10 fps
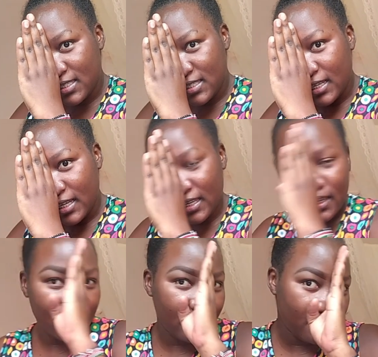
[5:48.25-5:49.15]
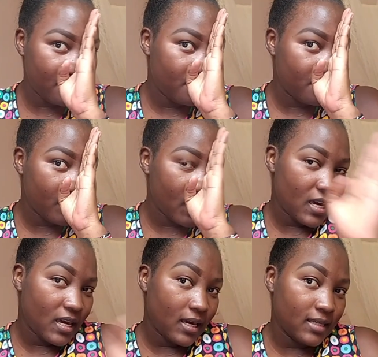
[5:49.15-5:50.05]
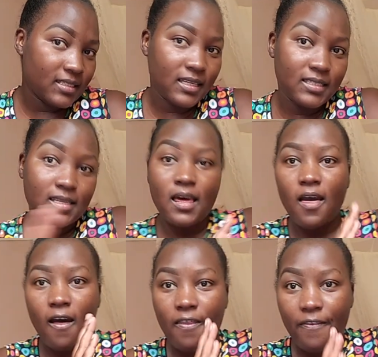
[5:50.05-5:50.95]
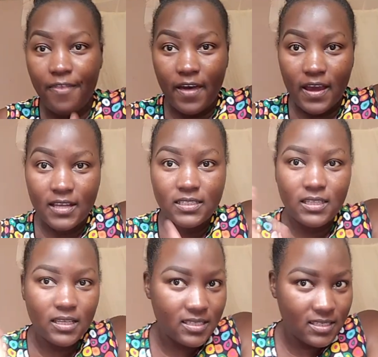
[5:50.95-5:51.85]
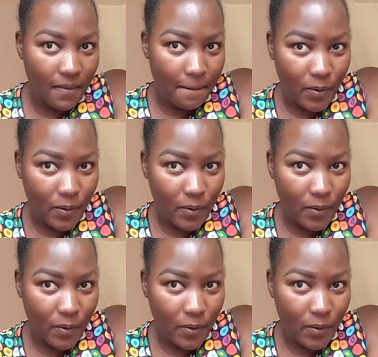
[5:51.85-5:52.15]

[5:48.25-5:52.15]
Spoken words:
You can see the difference between the first brow and the second brow, guys.